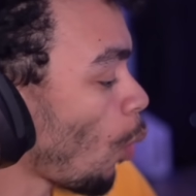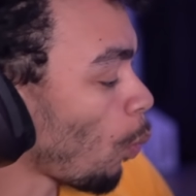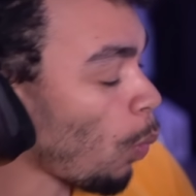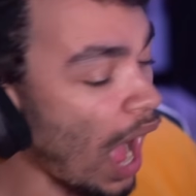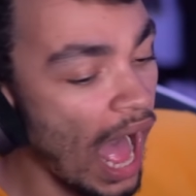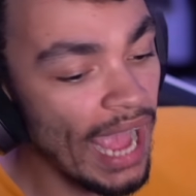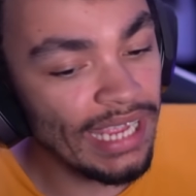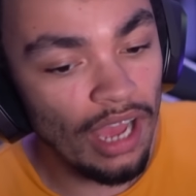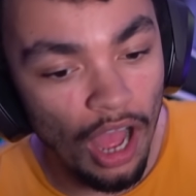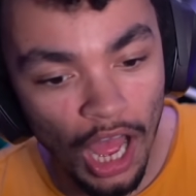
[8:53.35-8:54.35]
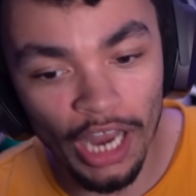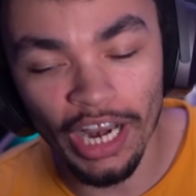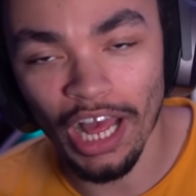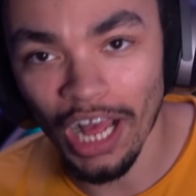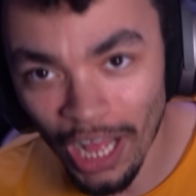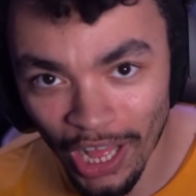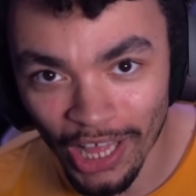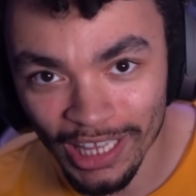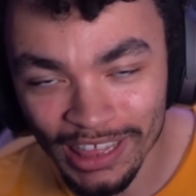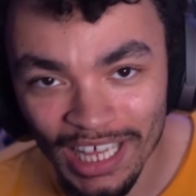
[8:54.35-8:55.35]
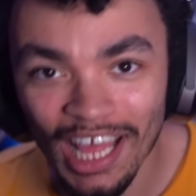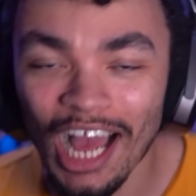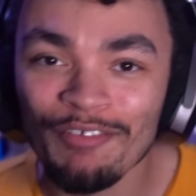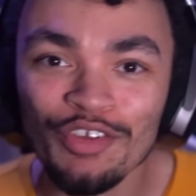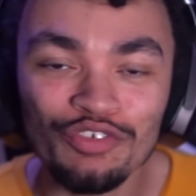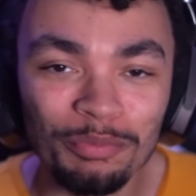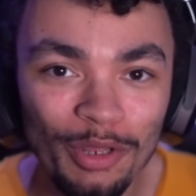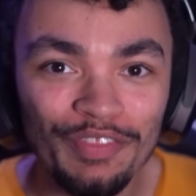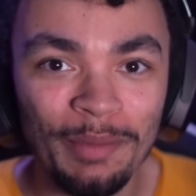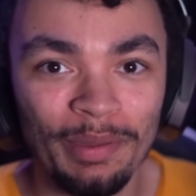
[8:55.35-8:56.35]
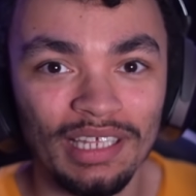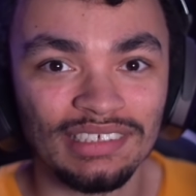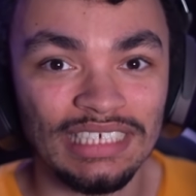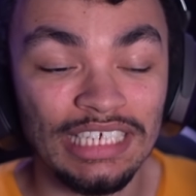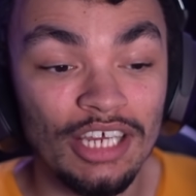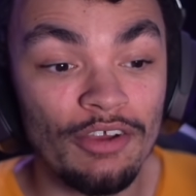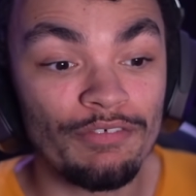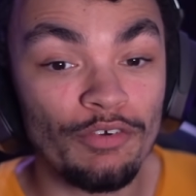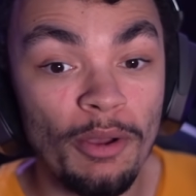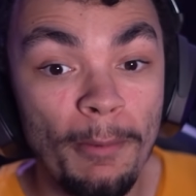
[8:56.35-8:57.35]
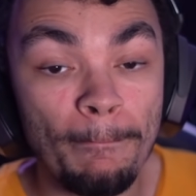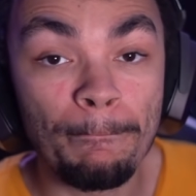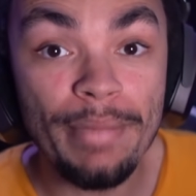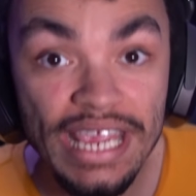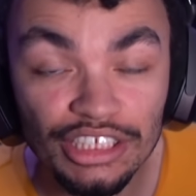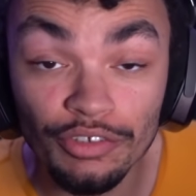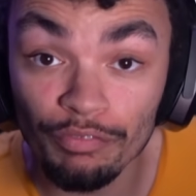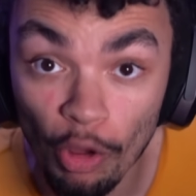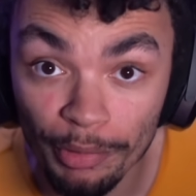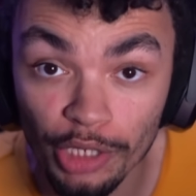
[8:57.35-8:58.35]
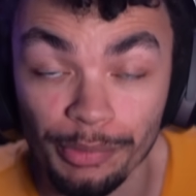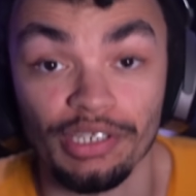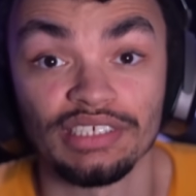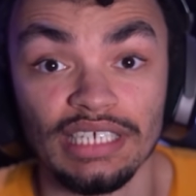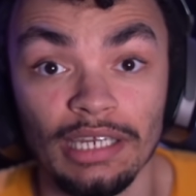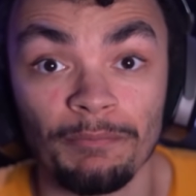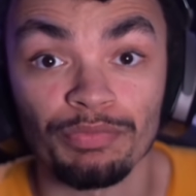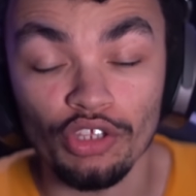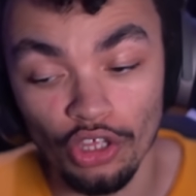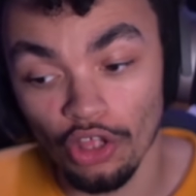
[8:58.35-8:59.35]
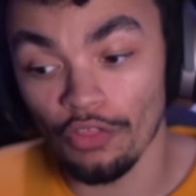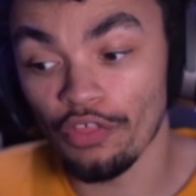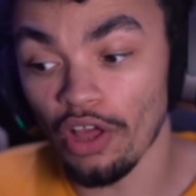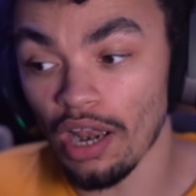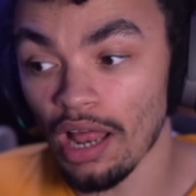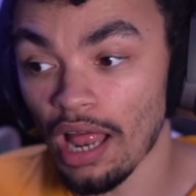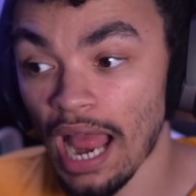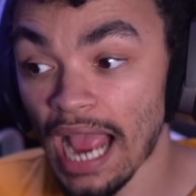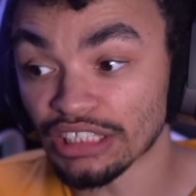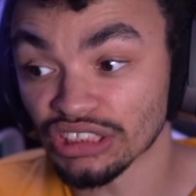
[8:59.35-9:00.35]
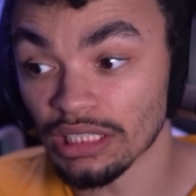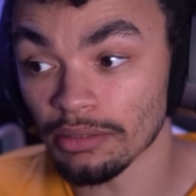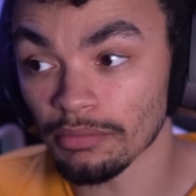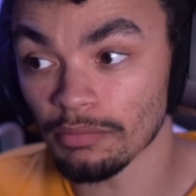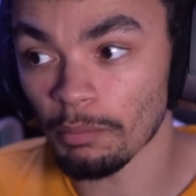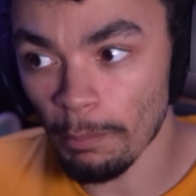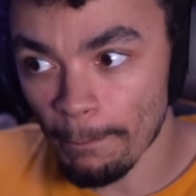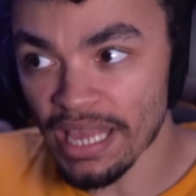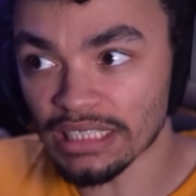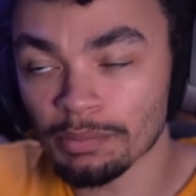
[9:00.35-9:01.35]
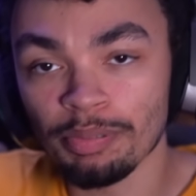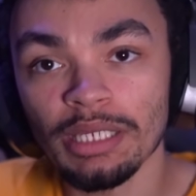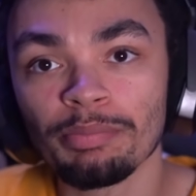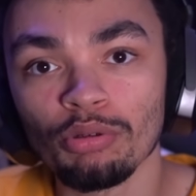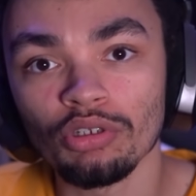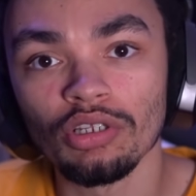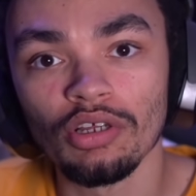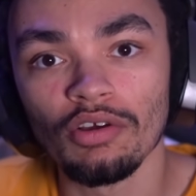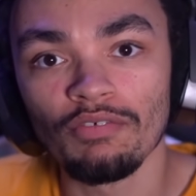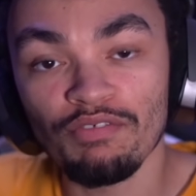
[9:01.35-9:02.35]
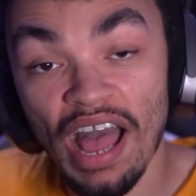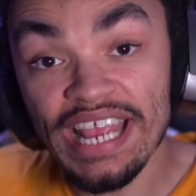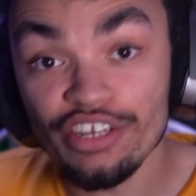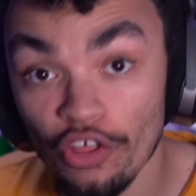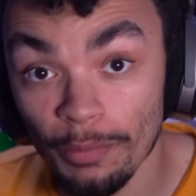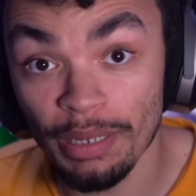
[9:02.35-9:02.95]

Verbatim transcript: Why on earth have you removed the ability for me to form a community that actually makes people find other